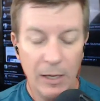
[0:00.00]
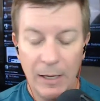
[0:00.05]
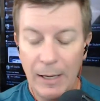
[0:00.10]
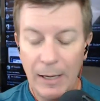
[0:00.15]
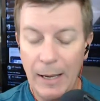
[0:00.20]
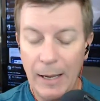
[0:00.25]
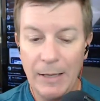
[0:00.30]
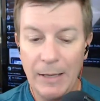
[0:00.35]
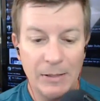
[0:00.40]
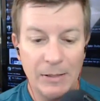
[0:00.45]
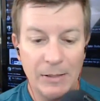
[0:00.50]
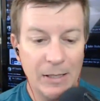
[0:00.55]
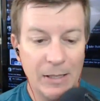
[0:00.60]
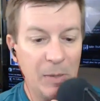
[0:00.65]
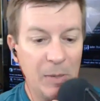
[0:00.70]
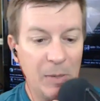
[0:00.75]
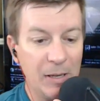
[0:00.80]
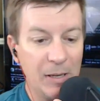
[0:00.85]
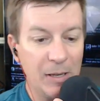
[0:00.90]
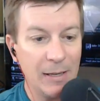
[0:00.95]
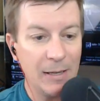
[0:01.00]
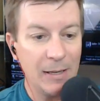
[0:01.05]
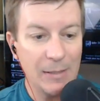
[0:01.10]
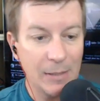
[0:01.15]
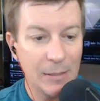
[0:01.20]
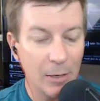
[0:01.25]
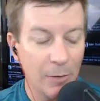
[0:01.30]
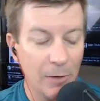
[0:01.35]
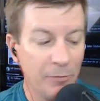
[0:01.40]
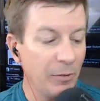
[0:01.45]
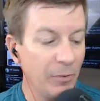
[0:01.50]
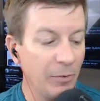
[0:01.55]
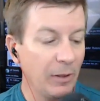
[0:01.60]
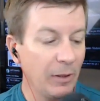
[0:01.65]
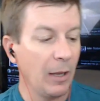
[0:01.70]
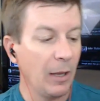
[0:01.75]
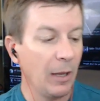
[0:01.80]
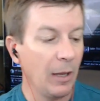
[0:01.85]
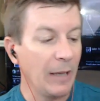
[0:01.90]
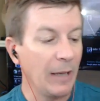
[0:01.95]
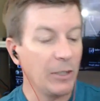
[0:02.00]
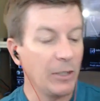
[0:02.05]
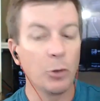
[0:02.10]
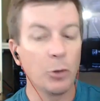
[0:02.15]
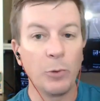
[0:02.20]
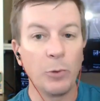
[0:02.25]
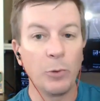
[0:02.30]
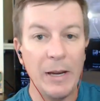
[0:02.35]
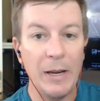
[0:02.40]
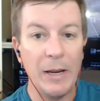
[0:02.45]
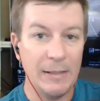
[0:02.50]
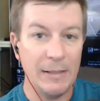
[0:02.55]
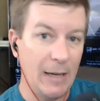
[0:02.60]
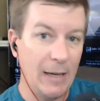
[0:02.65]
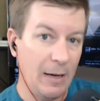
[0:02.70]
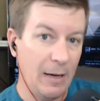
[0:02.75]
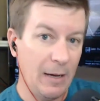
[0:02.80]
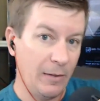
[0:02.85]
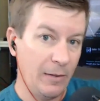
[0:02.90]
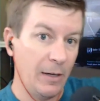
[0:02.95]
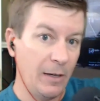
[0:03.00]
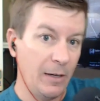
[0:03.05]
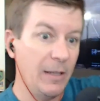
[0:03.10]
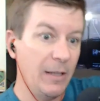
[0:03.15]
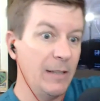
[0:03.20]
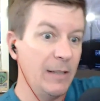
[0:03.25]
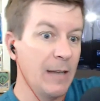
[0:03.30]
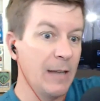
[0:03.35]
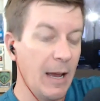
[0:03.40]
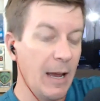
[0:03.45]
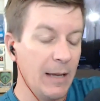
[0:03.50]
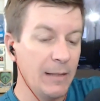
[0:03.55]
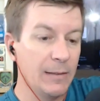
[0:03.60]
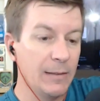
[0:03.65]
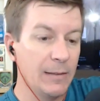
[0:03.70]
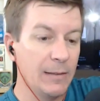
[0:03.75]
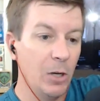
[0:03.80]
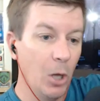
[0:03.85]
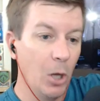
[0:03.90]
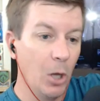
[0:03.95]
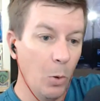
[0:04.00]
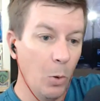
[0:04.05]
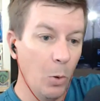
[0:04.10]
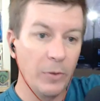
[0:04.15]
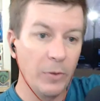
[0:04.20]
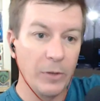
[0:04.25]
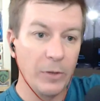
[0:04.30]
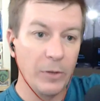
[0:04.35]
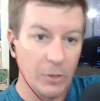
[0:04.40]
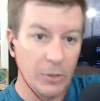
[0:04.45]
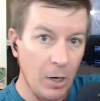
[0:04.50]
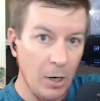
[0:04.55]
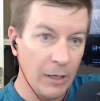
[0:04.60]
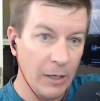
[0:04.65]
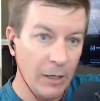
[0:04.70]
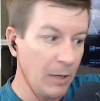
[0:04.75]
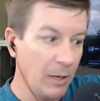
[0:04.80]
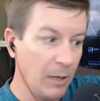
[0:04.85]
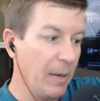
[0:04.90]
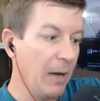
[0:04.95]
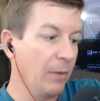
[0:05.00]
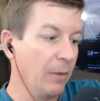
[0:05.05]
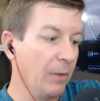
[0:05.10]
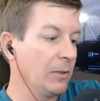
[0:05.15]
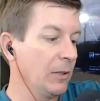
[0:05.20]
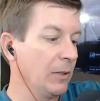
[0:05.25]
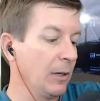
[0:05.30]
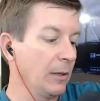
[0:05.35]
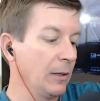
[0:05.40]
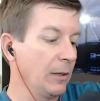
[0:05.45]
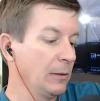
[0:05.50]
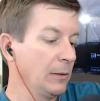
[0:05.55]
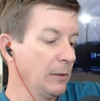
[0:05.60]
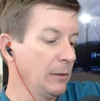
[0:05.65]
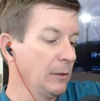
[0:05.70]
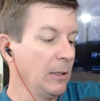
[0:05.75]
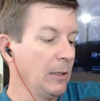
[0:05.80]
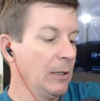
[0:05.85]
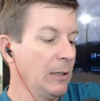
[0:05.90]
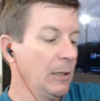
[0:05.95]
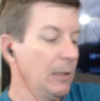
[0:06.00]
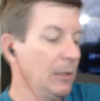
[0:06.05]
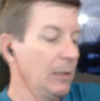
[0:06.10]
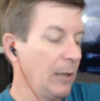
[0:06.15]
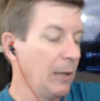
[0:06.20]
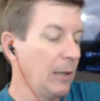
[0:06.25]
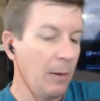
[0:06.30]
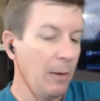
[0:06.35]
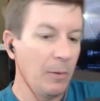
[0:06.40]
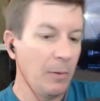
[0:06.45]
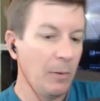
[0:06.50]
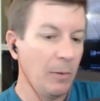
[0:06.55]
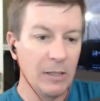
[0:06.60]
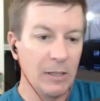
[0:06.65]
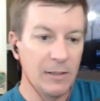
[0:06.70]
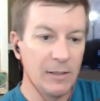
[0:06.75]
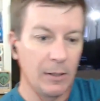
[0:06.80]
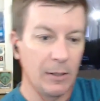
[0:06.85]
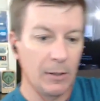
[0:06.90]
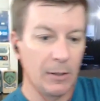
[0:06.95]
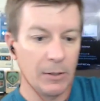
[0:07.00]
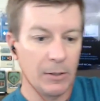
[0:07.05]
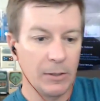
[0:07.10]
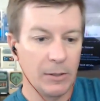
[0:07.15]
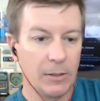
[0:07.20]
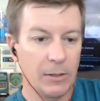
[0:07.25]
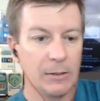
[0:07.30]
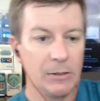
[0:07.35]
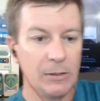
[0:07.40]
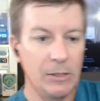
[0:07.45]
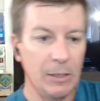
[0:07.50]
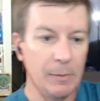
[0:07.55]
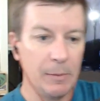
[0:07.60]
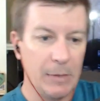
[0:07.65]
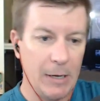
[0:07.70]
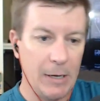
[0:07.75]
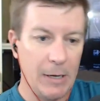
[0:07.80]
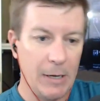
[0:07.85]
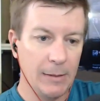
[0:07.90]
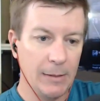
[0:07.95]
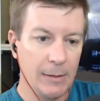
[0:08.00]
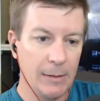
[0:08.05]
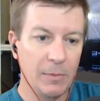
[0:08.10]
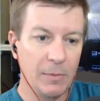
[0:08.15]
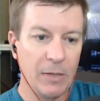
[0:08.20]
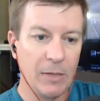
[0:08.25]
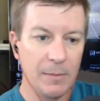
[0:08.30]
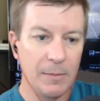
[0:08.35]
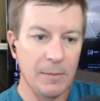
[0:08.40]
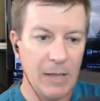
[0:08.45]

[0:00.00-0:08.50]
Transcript: HTPC stuff like crazy out there, and these guys know what they're talking about. I would consider Jim and I sometimes